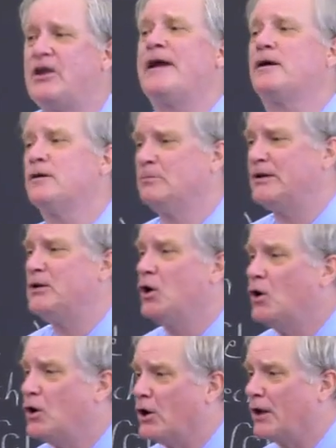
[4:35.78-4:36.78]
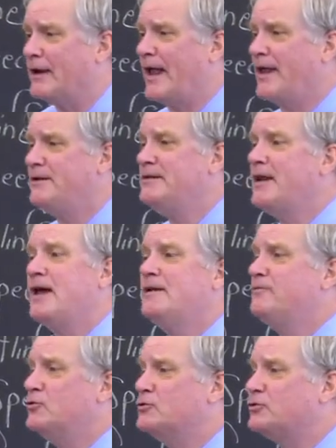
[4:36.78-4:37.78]
terribly hard. And
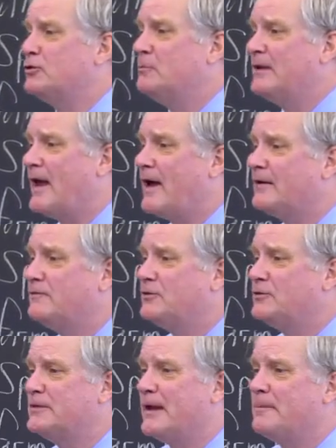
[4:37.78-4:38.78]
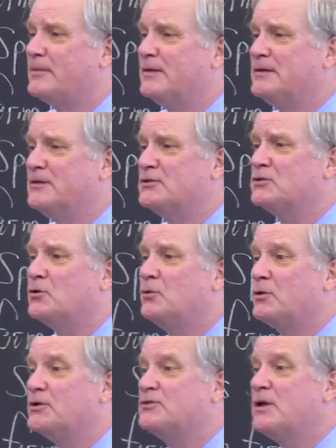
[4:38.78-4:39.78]
none of you should be out of your depth in this
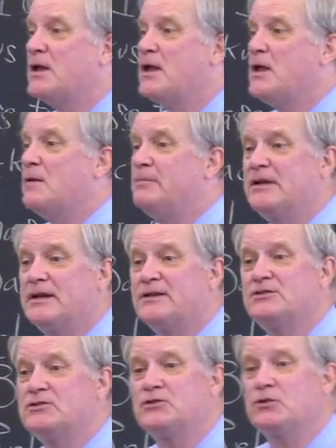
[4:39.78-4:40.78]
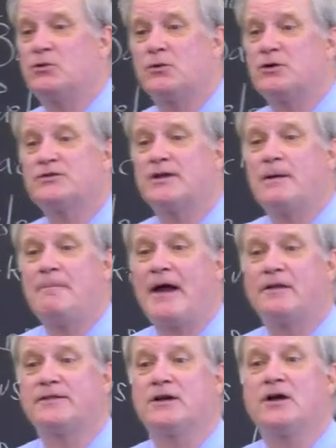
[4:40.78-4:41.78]
course, because it's a course
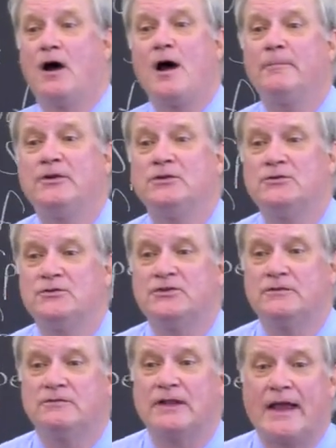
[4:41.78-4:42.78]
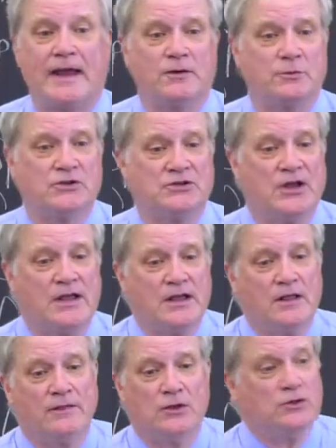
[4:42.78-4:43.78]
about the common use of language
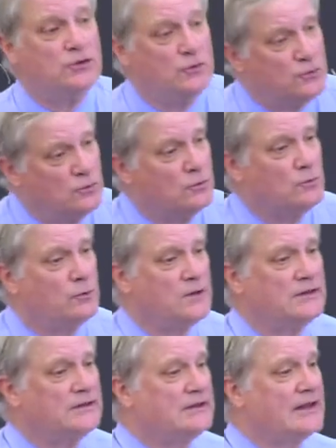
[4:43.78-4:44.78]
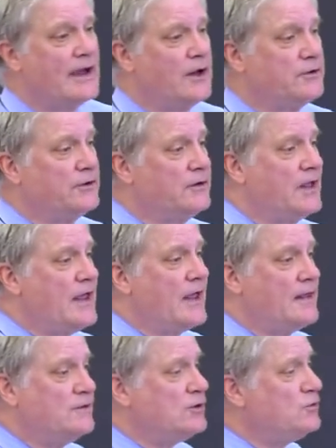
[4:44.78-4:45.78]
that you will encounter
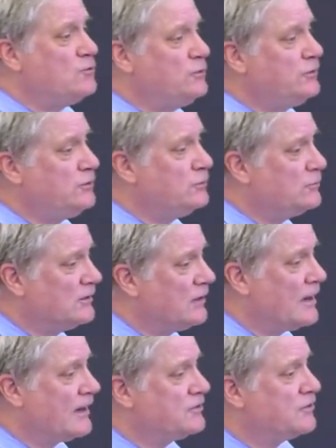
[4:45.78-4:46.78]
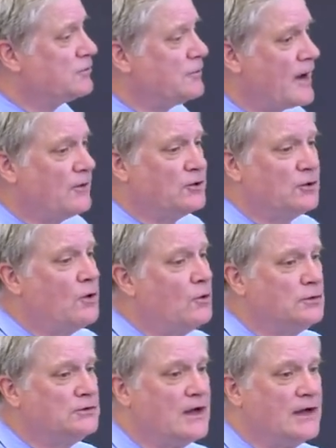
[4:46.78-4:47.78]
and that you will utilize throughout your
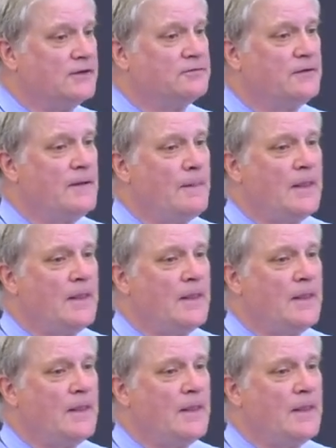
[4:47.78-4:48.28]
whole life.